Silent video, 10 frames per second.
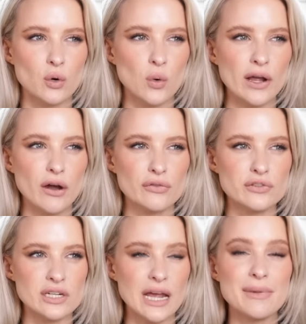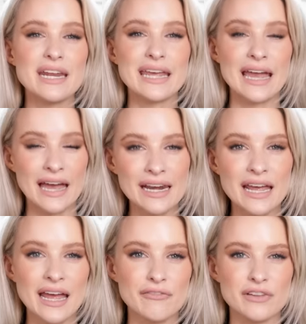quite often, I mean, it can
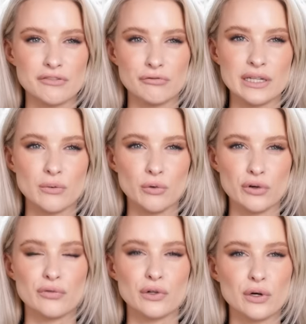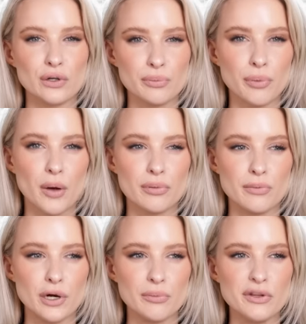have these really wonderful colour pop
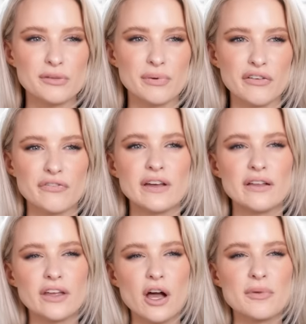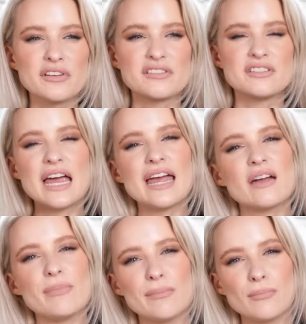moments, but I feel they almost
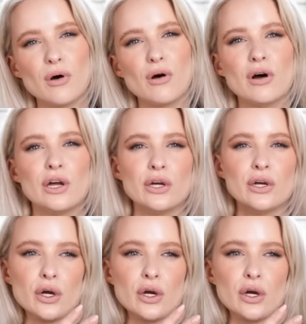stay a bit more